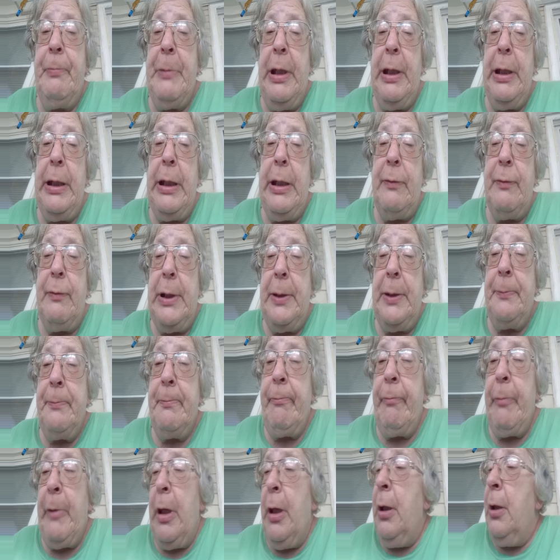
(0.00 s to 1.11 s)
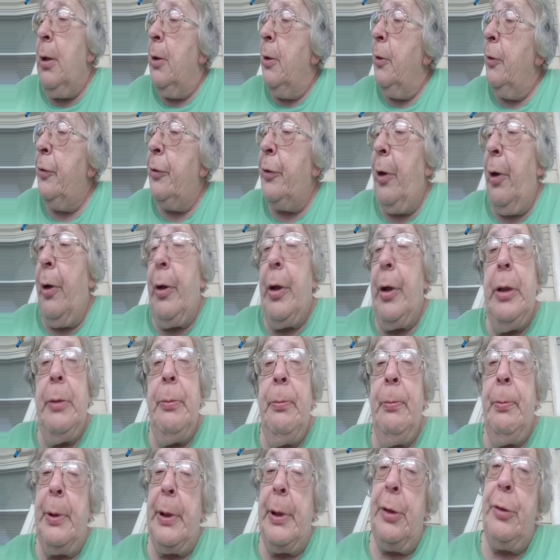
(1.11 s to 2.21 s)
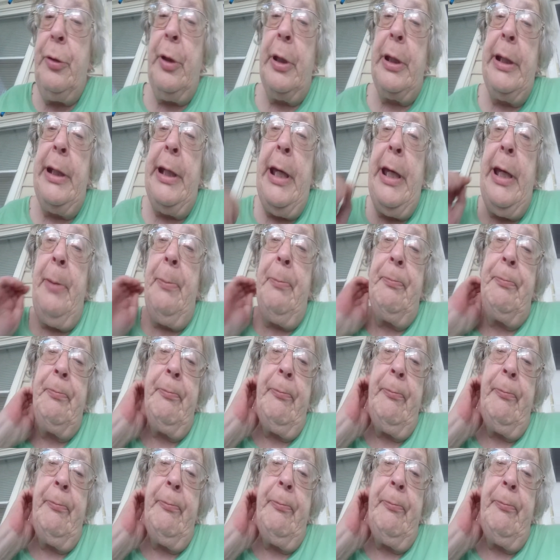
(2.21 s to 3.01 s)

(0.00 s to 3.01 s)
in the evening. Sorry, but I took a nap.